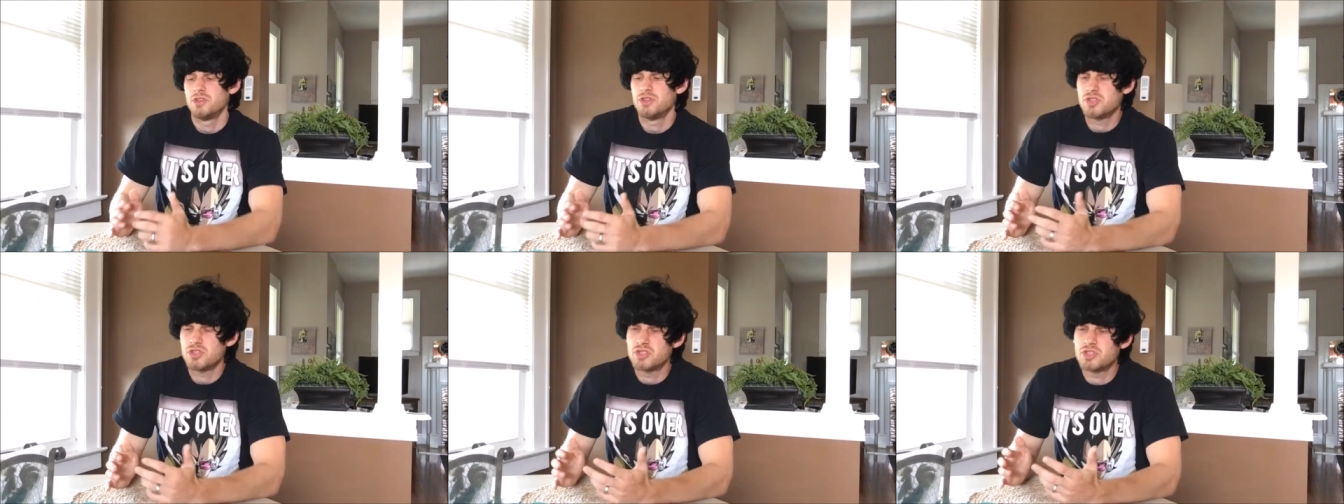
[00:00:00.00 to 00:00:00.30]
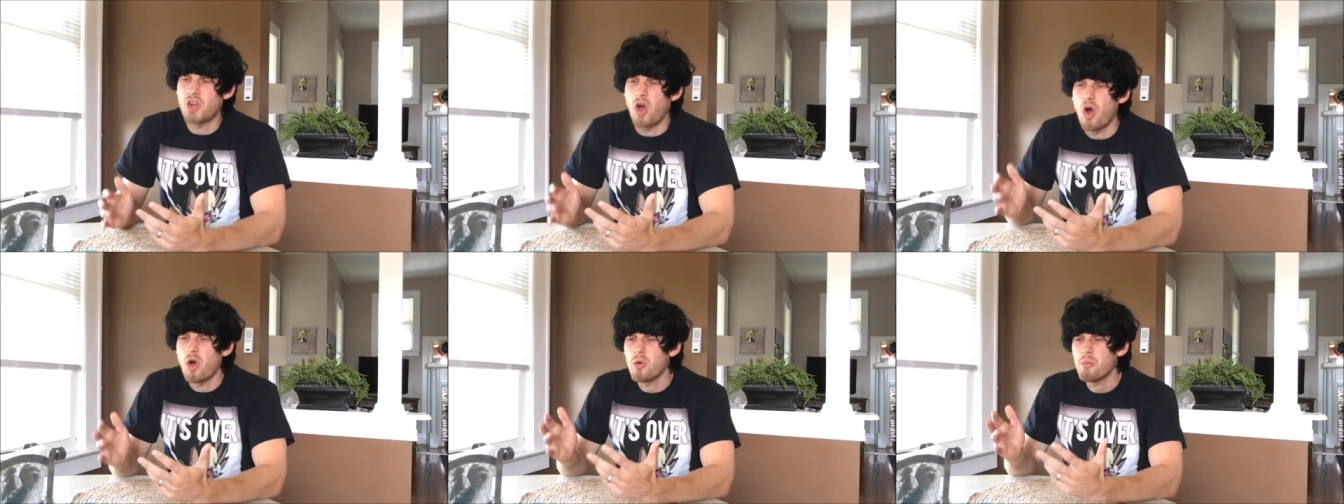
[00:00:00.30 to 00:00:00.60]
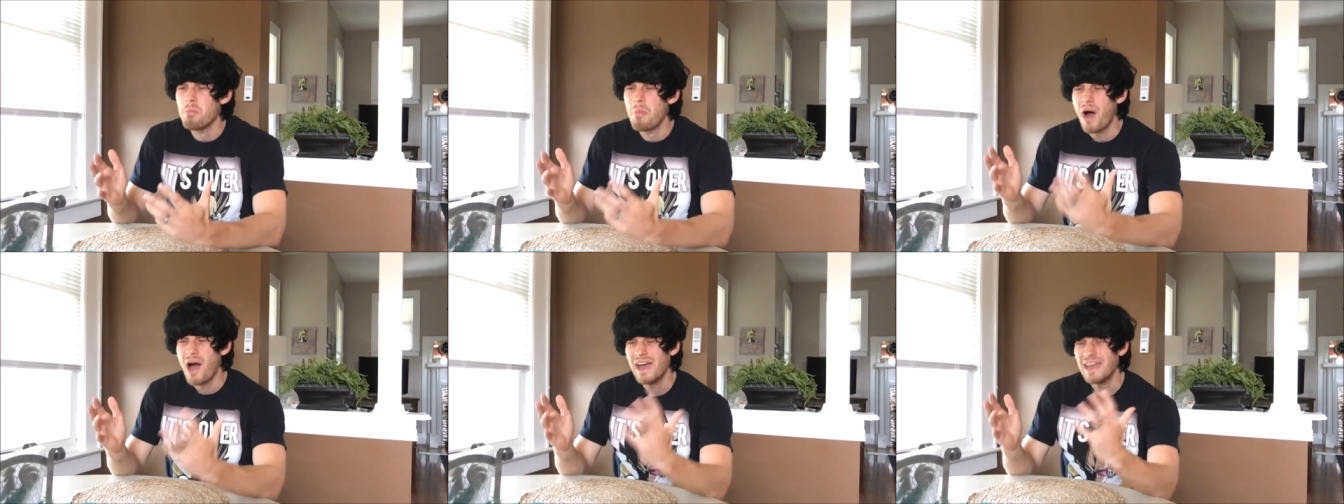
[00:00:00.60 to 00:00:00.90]
To
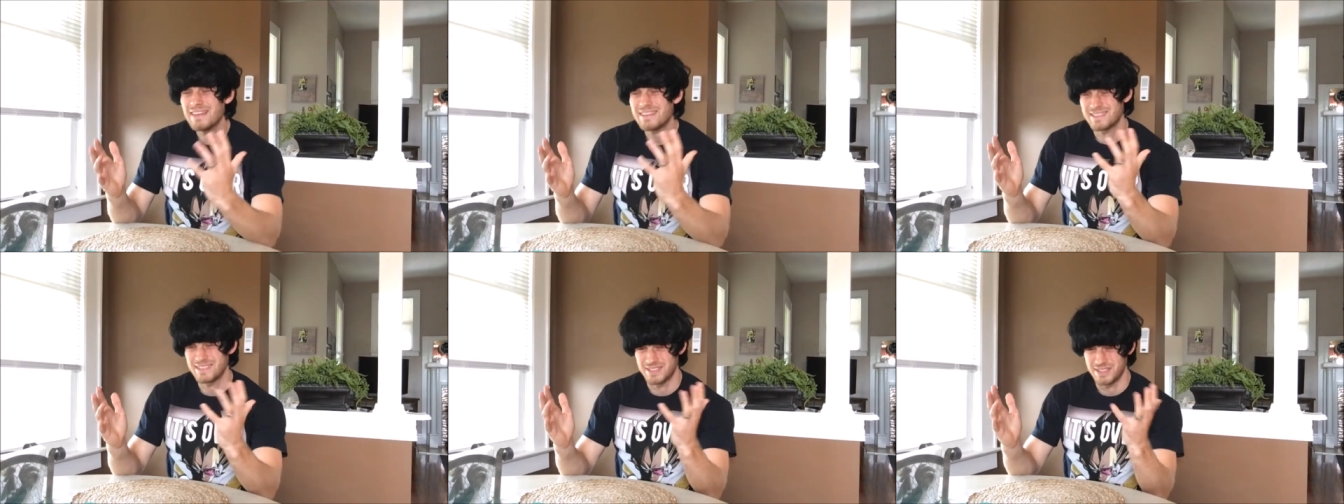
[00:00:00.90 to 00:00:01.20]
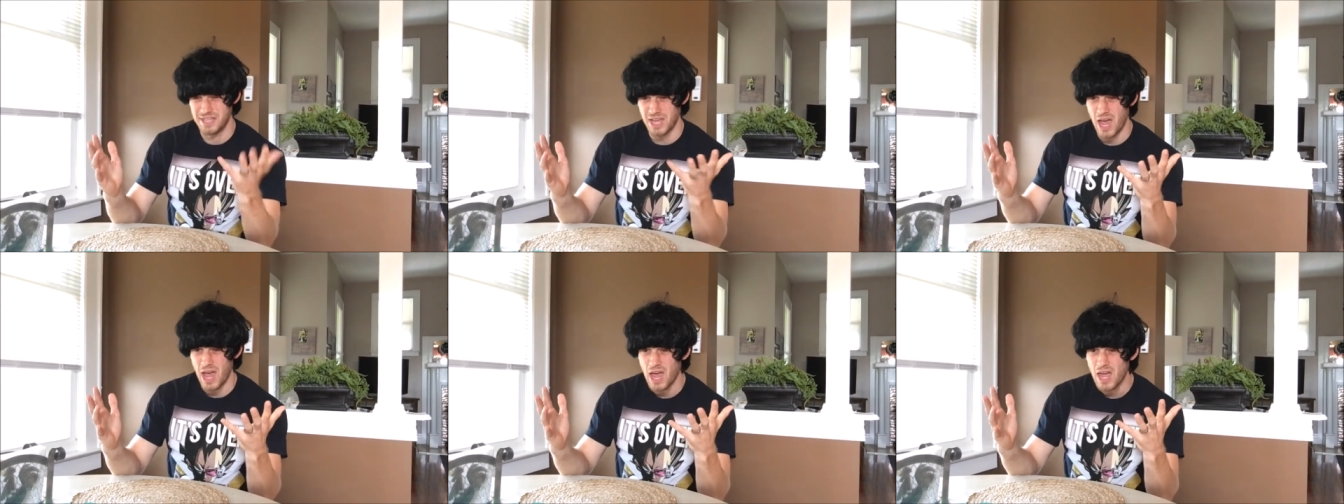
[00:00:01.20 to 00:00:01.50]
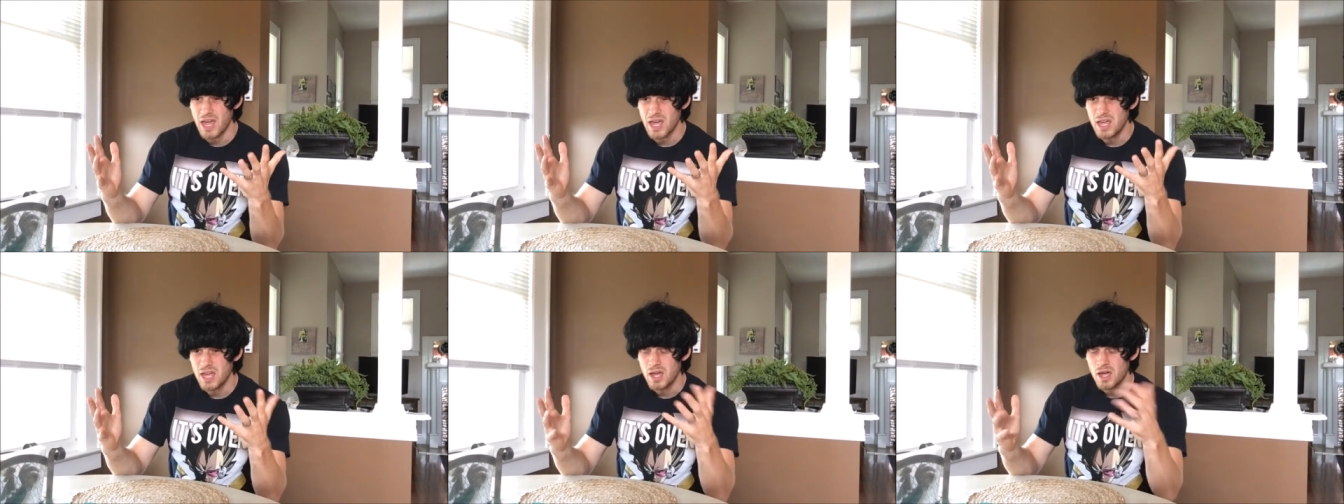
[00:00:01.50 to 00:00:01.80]
start my
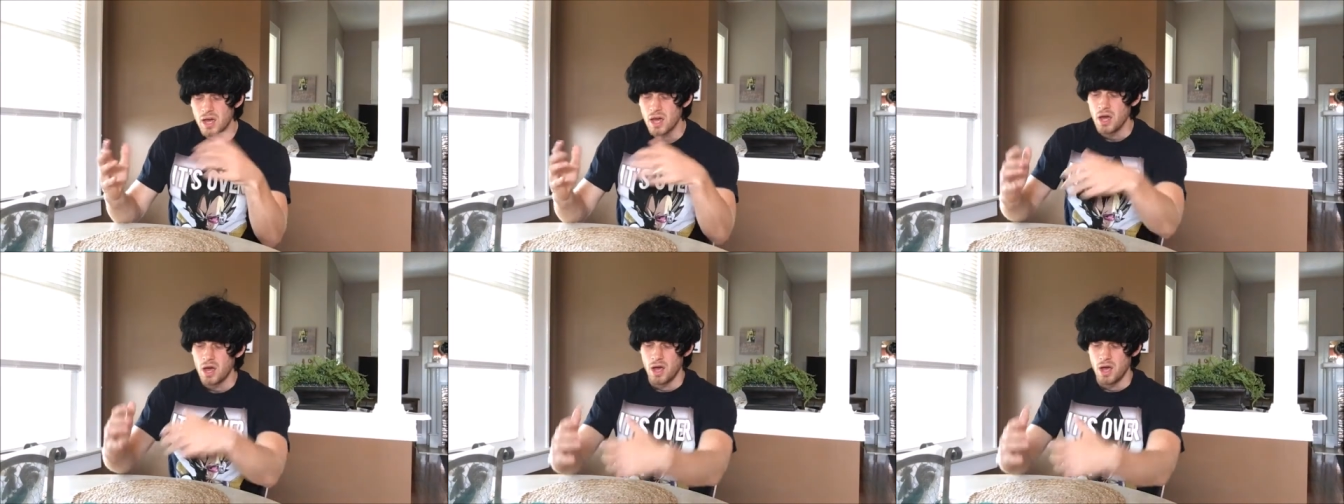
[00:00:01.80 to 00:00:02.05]
day,